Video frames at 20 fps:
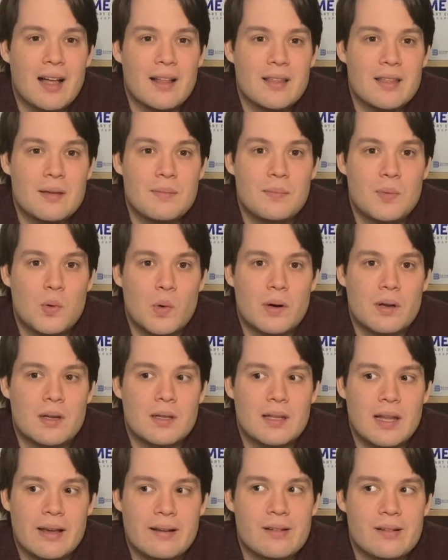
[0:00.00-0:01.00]
import
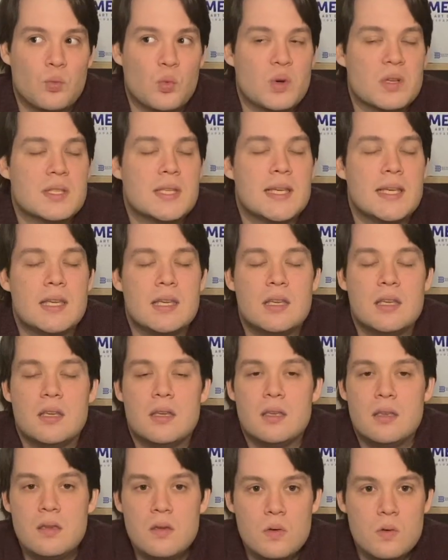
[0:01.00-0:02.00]
collection was
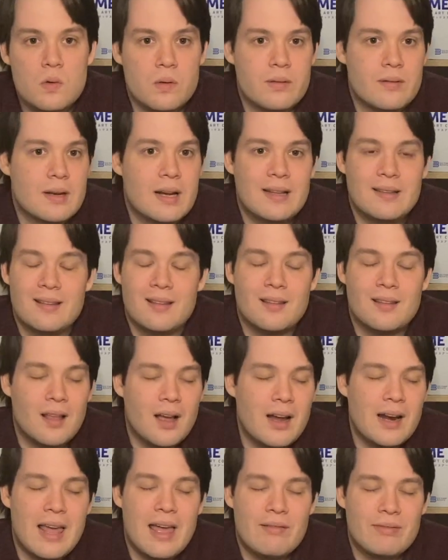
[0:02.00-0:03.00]
huge, and I did
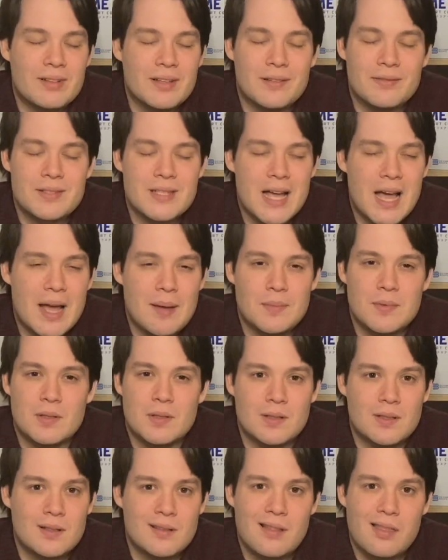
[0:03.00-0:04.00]
not have enough time to
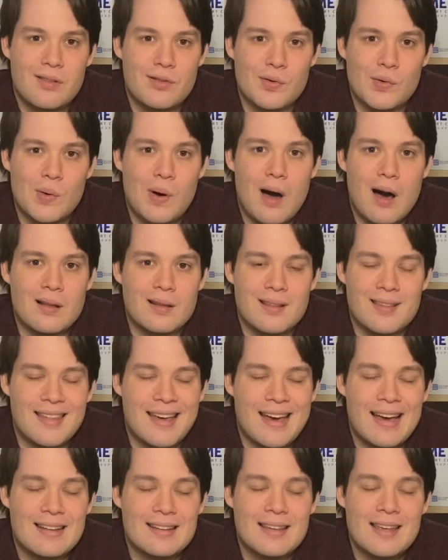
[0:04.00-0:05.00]
look through all of
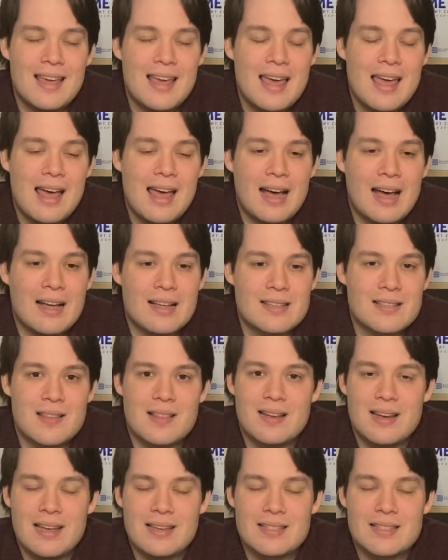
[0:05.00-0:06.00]
that. So the
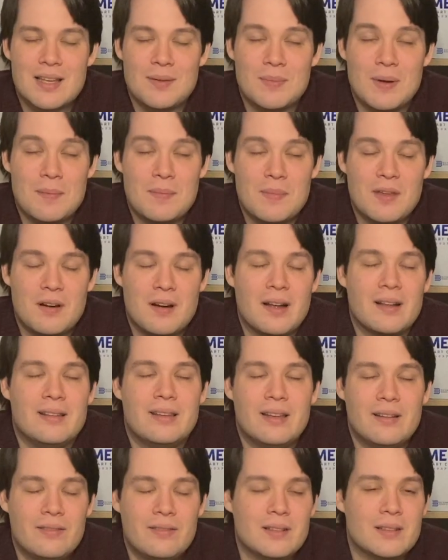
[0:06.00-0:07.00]
next time I'm there, I
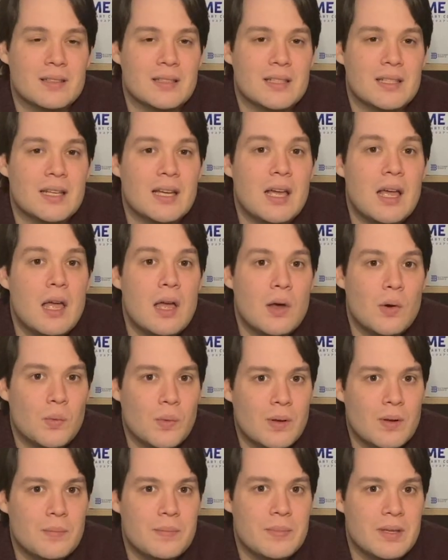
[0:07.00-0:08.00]
definitely
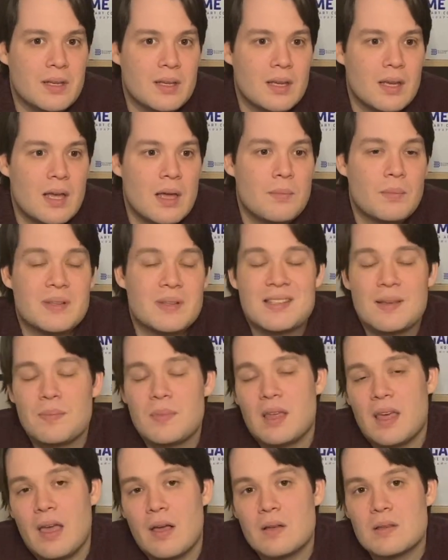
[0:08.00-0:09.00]
will be. But
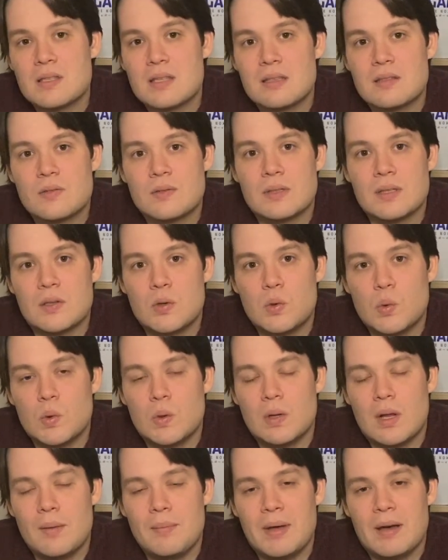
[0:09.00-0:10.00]
something else that's really
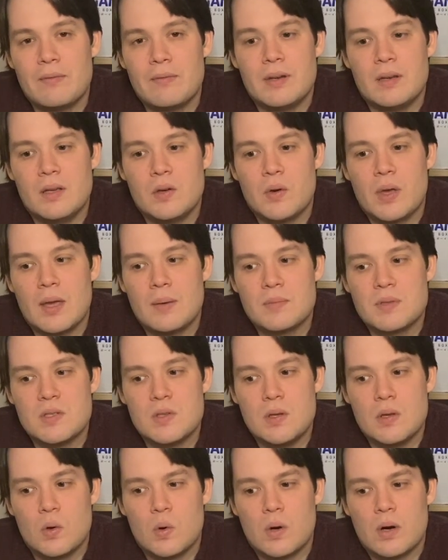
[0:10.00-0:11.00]
cool about Video Games New
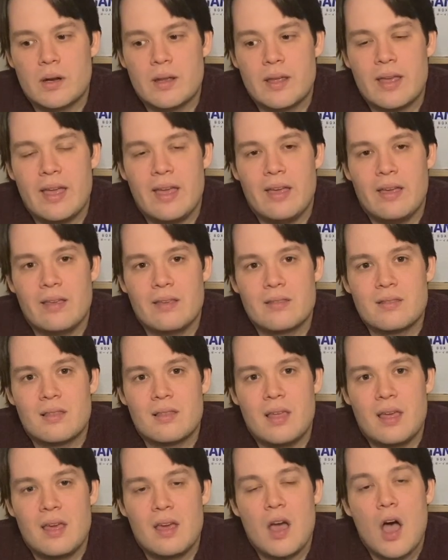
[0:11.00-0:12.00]
York is
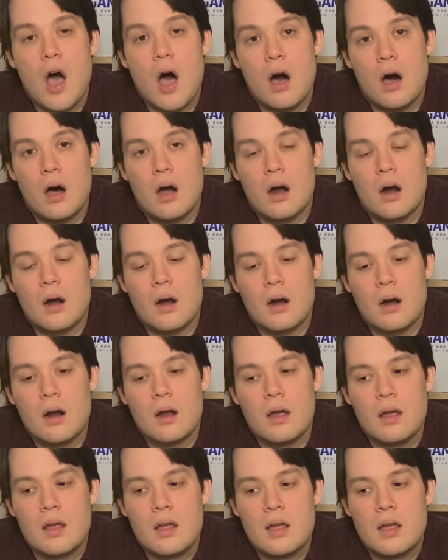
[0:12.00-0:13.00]
they are
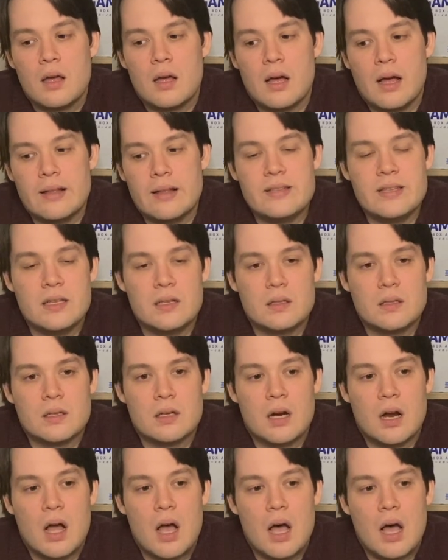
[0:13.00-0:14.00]
a
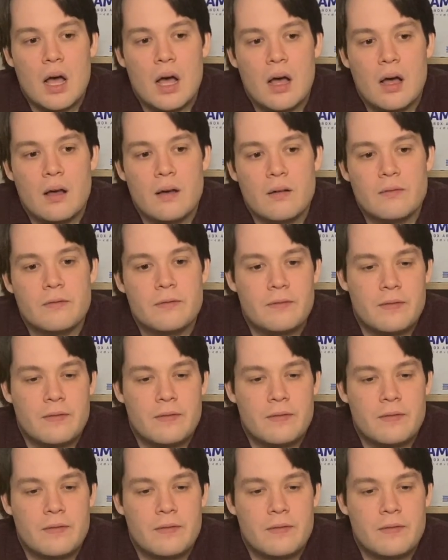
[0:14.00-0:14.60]
dealer of